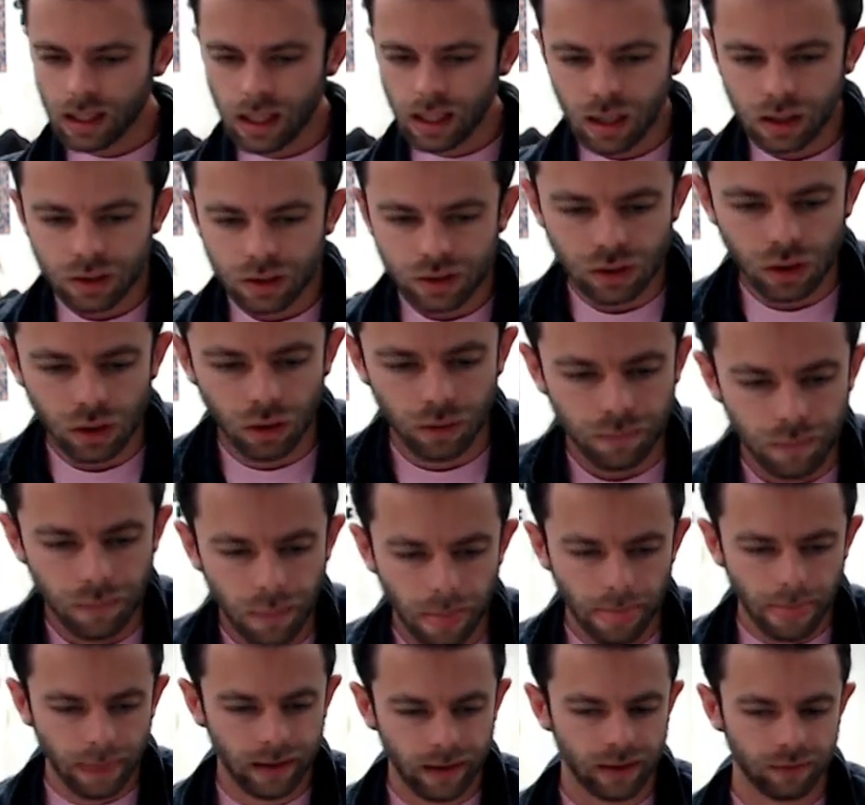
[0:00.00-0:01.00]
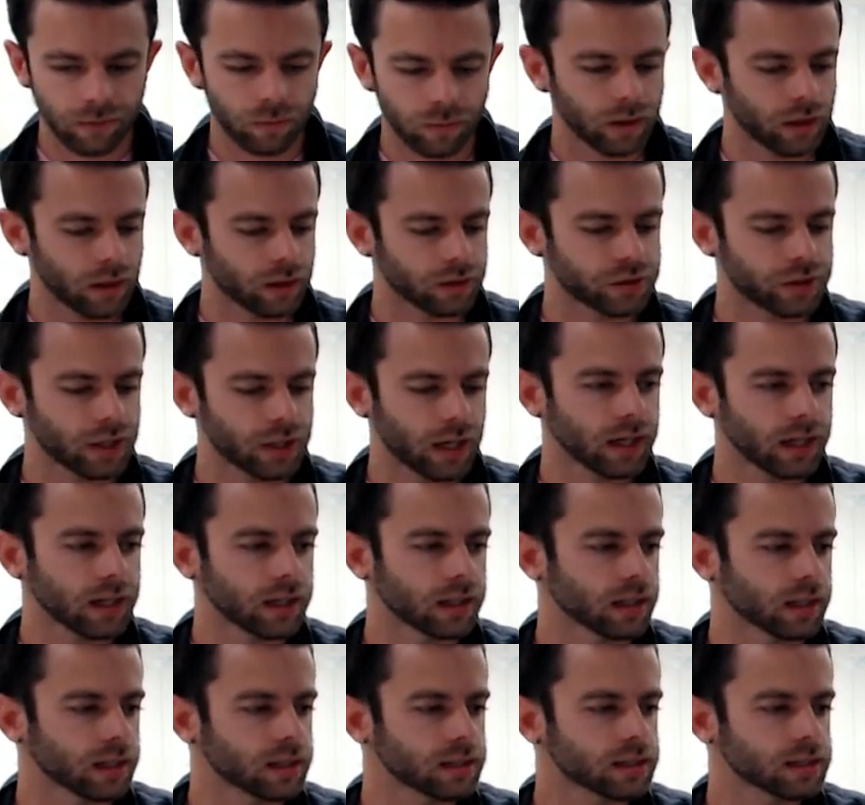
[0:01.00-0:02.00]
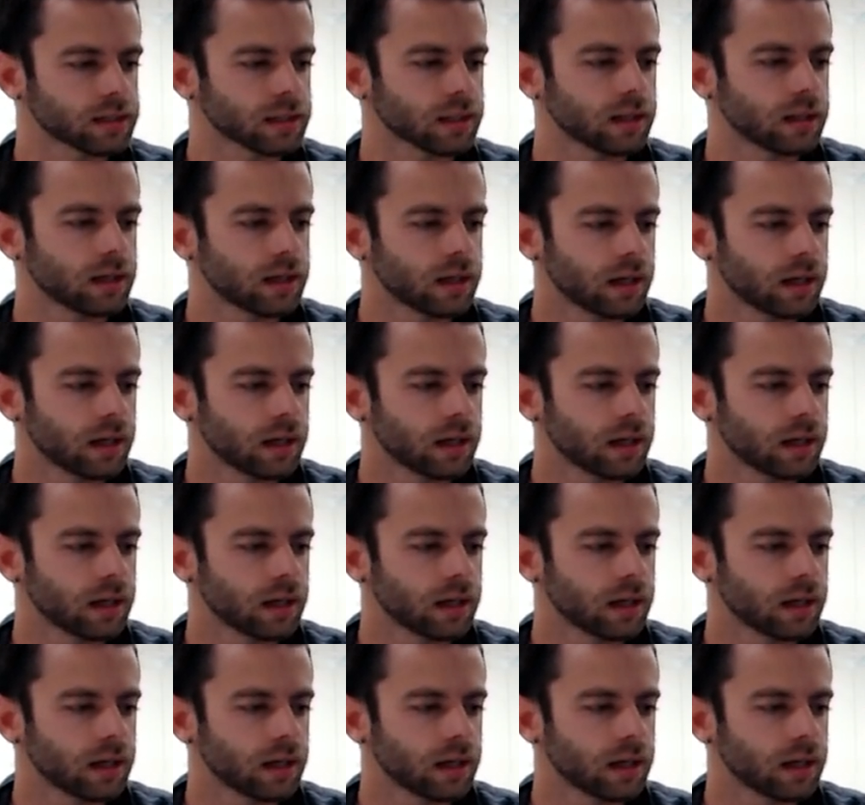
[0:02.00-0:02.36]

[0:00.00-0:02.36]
So if we are checking this,